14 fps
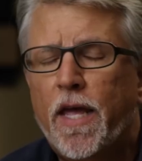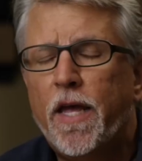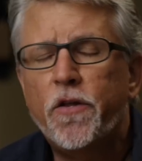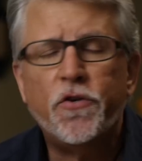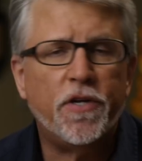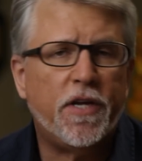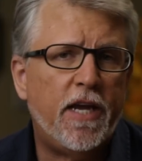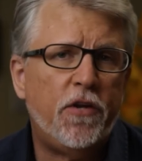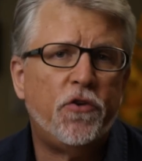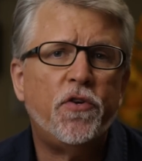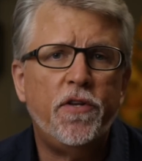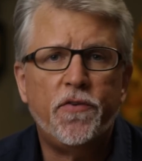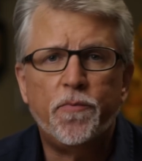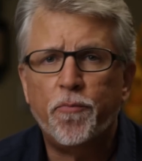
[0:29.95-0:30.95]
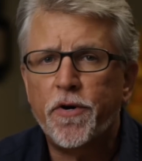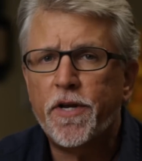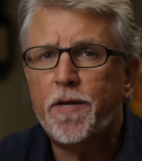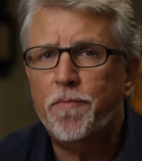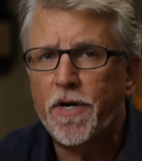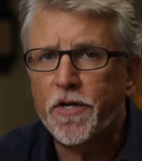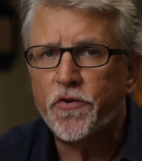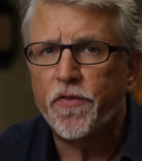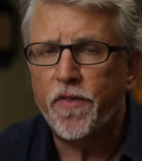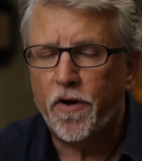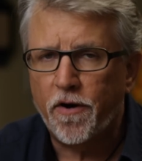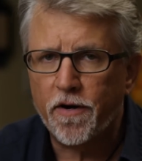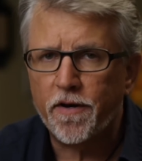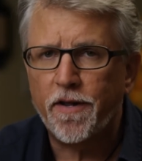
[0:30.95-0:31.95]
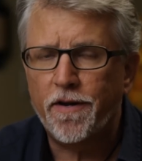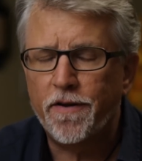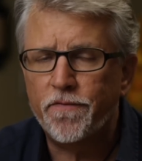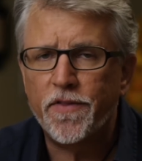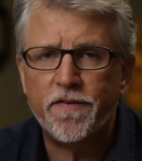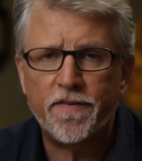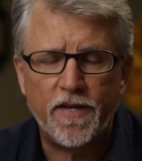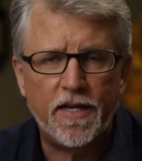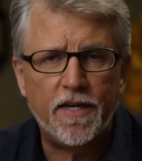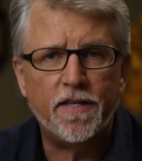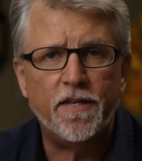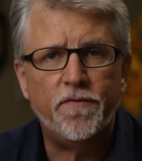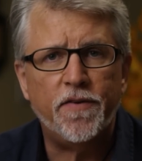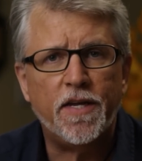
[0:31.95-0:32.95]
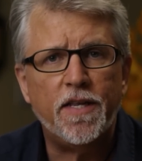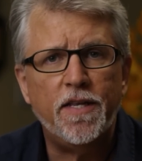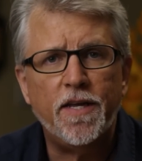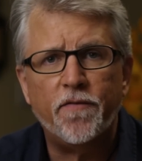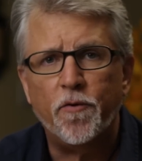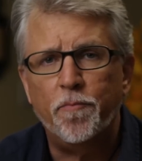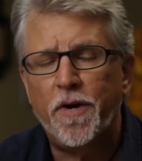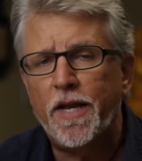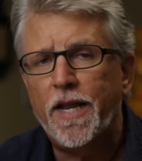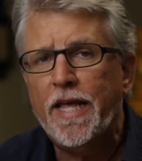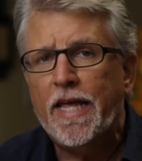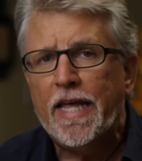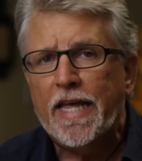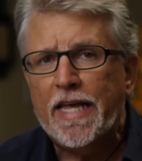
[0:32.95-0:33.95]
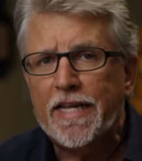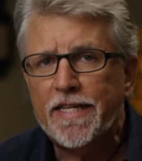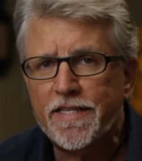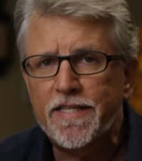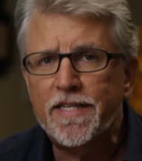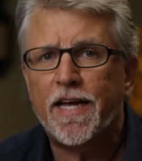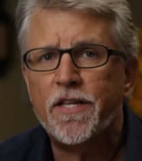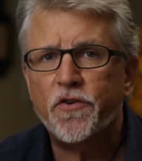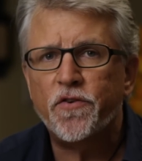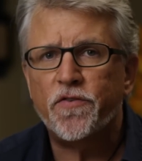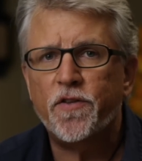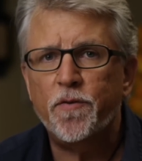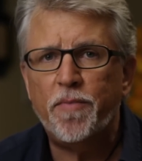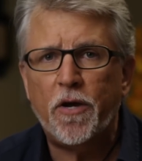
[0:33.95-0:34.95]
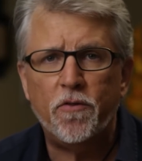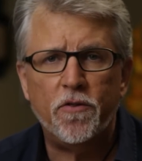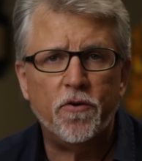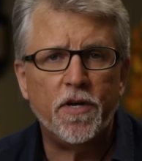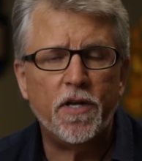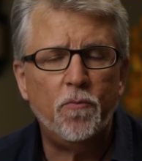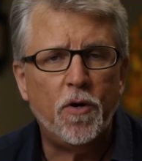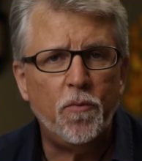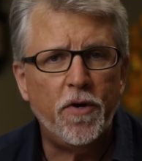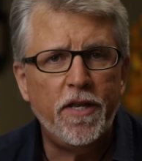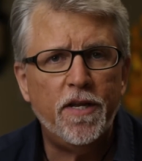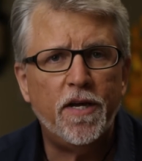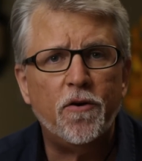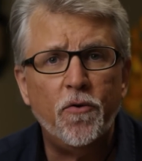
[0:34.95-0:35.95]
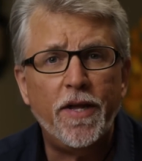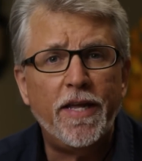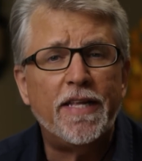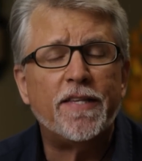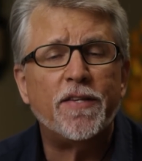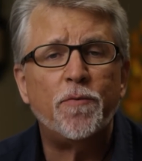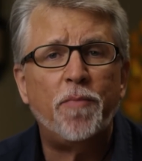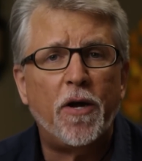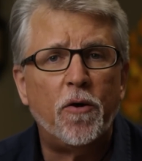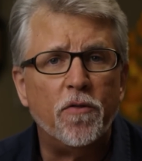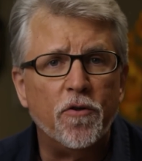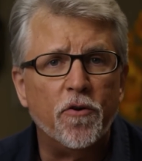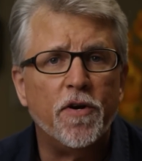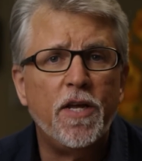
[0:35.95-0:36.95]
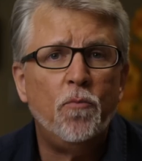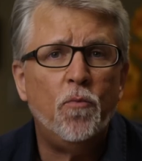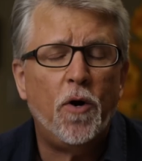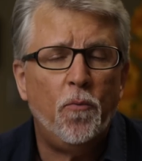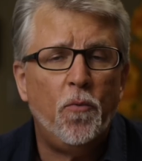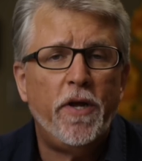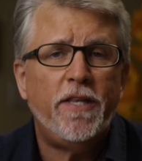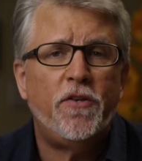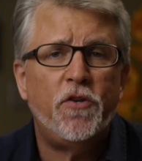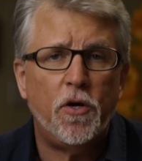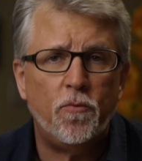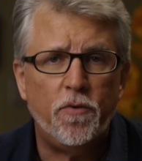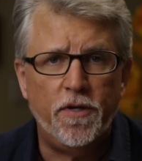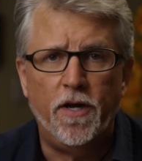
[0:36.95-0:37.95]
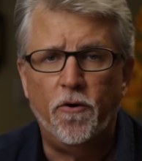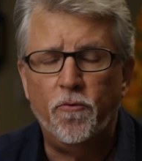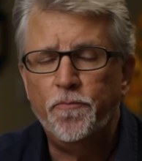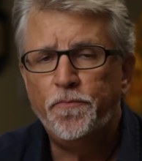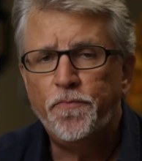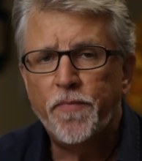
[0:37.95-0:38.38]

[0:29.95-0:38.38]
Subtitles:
Education is pretty much the heart of the scientific endeavor, but it's not just about learning what we know, it's about learning what we don't know.